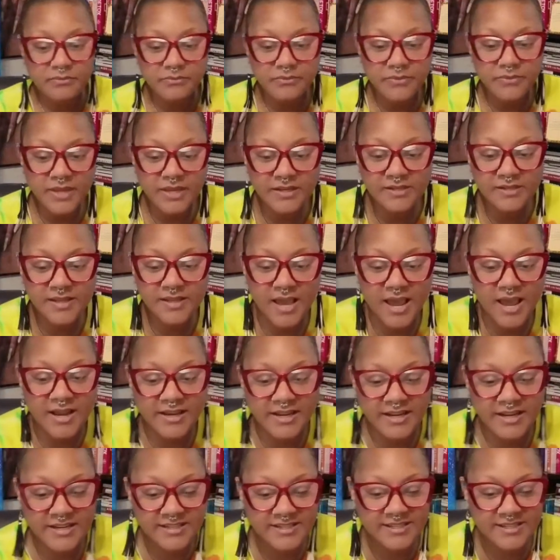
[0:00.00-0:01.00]
they said I
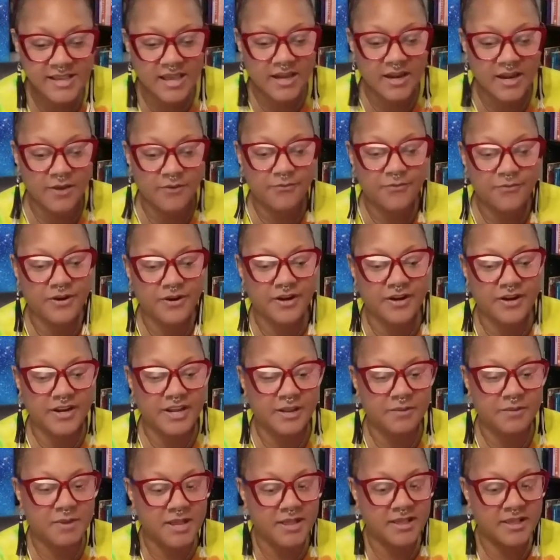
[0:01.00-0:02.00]
need to sign up for your
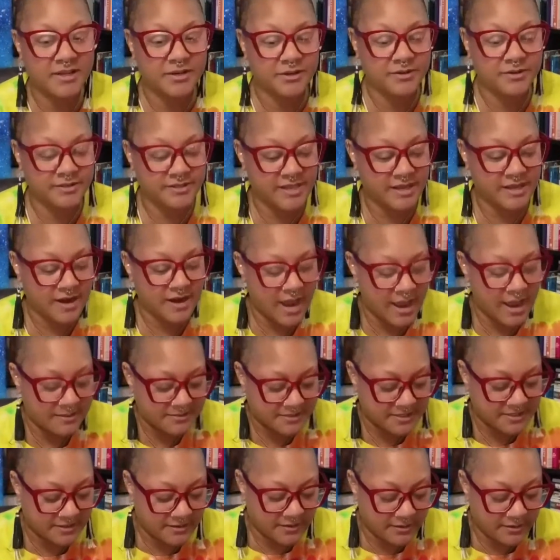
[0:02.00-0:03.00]
email and newsletter.
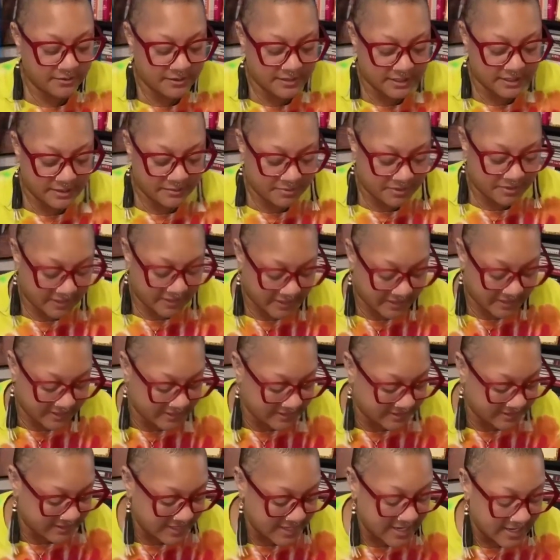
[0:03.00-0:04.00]
Absolutely,
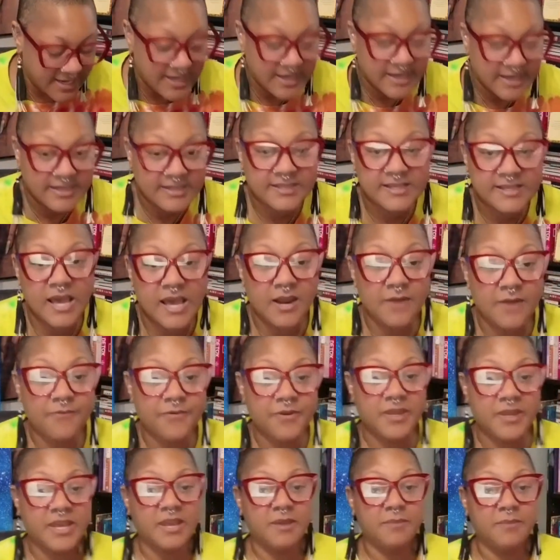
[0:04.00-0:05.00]
please. Sign up for
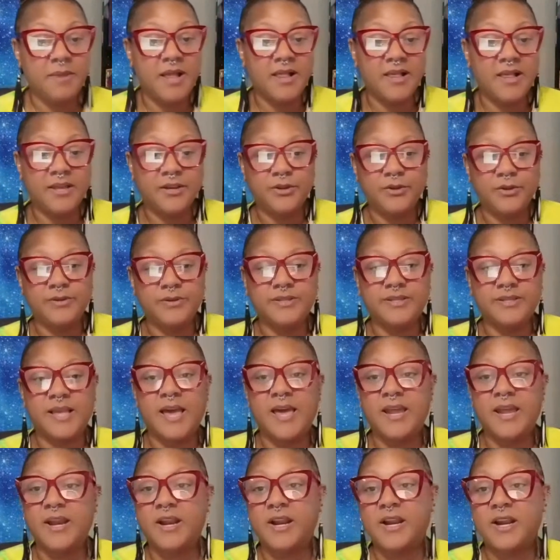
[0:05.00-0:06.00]
the email and
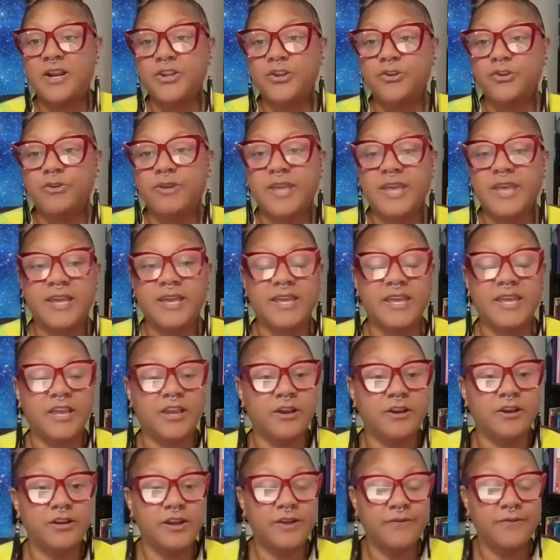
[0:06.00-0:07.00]
newsletter. You can get
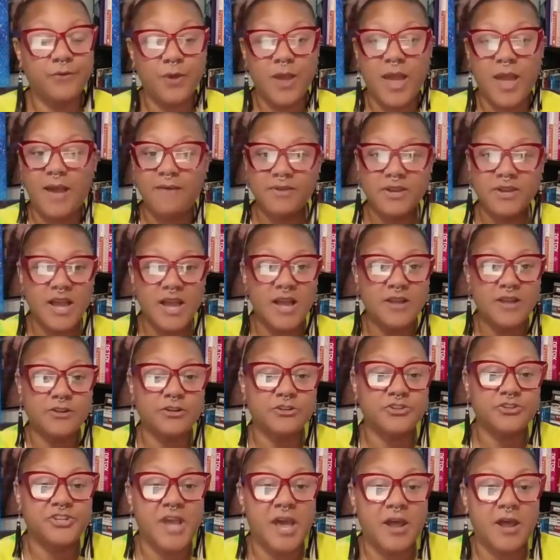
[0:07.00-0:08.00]
if you haven't gotten your
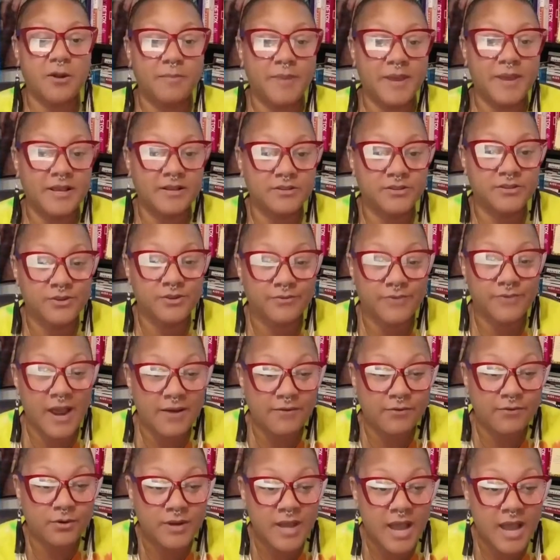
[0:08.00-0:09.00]
shadow ban
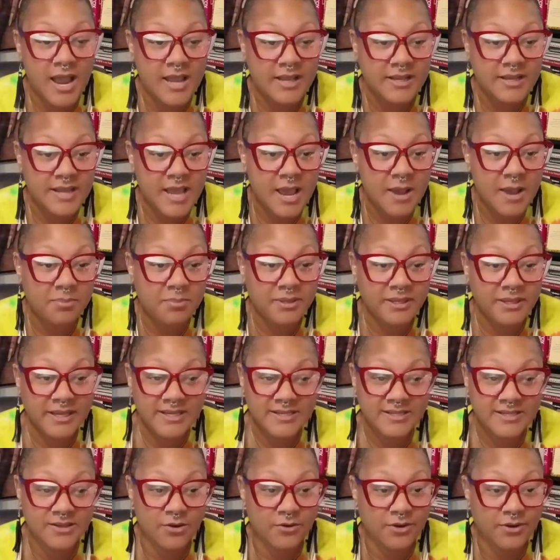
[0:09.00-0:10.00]
survival guide yet,
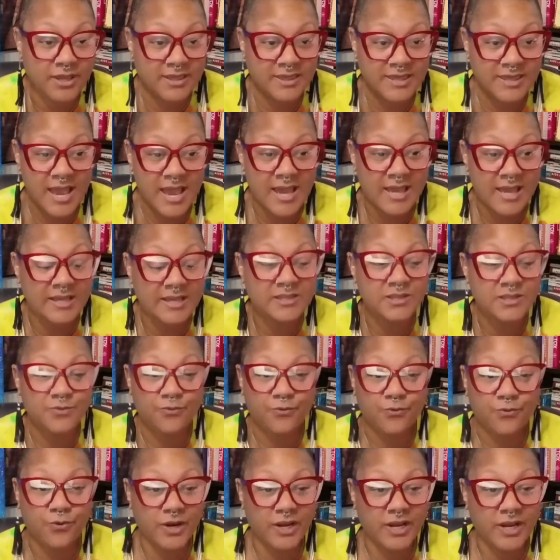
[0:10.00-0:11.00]
please go get that. It's
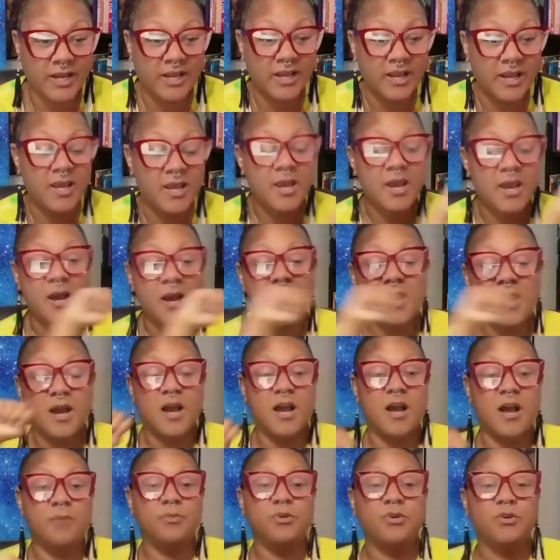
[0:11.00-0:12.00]
free.
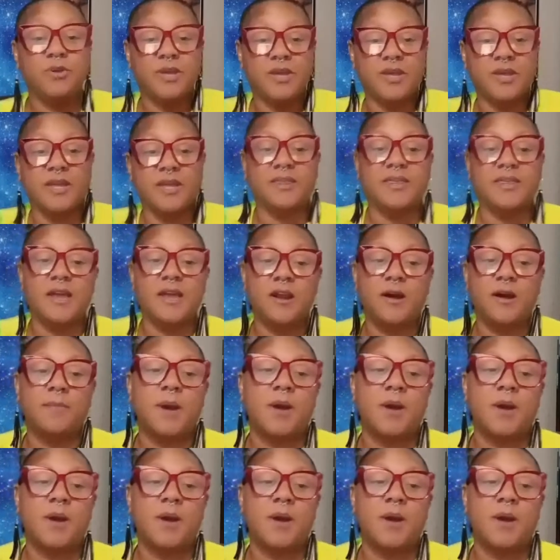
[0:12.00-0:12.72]
You can get that on my